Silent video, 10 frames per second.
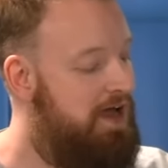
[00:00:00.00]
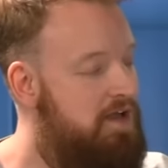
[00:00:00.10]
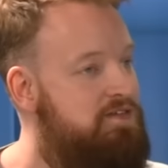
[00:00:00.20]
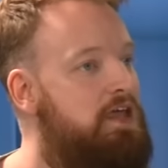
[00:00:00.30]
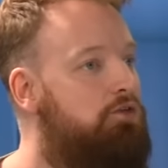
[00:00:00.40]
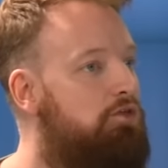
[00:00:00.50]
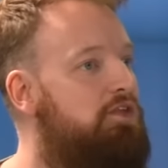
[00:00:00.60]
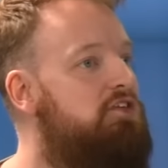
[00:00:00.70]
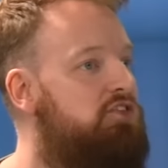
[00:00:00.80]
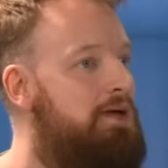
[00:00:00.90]
and neither of
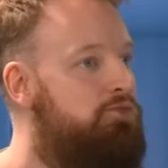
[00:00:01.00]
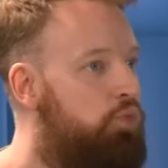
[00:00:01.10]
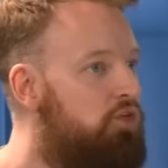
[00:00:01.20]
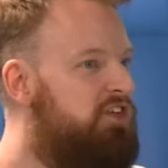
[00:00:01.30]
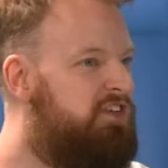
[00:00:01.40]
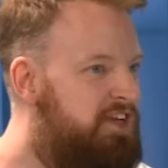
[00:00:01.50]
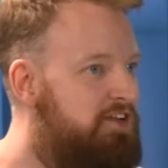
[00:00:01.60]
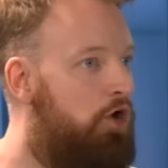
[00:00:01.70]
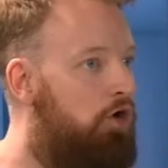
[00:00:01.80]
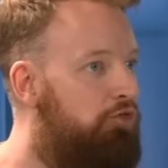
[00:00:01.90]
these teams want to
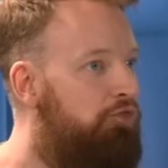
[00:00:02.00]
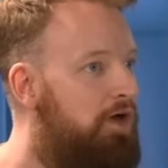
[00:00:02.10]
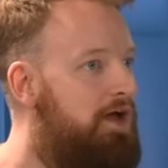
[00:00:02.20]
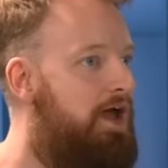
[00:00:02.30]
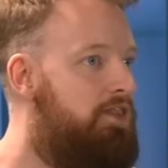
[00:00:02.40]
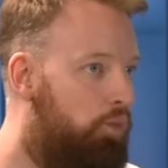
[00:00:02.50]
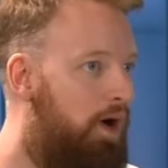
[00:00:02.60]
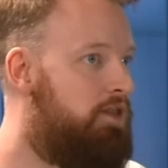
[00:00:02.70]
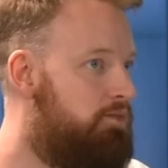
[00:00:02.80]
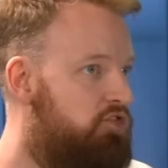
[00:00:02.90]
sit off in the
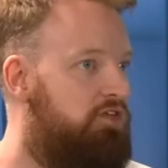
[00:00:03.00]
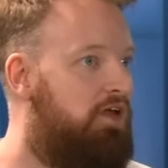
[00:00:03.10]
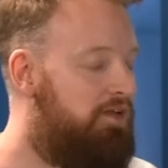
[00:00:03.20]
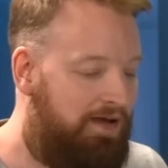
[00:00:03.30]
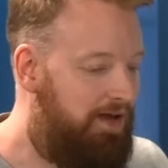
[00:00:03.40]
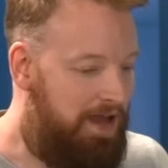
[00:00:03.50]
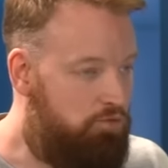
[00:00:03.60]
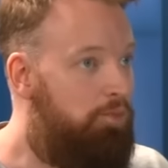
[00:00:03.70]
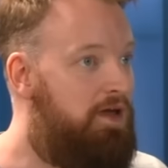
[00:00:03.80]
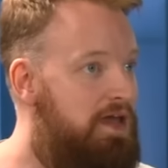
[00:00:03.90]
way that Madrid, like, it
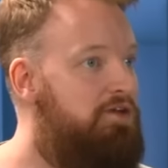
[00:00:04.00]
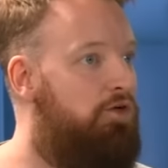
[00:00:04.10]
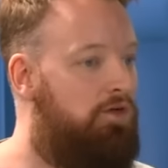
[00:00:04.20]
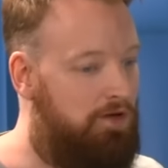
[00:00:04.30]
will be even.